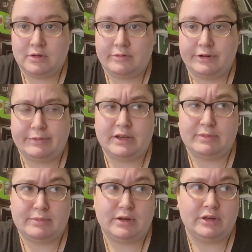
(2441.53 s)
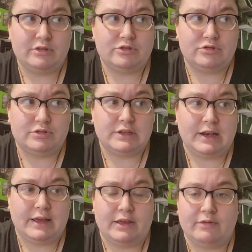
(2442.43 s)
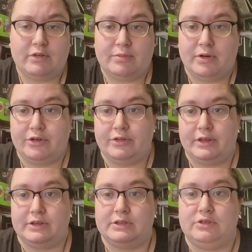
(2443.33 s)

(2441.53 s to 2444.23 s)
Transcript: when you become a monk, you choose to like give up all your things,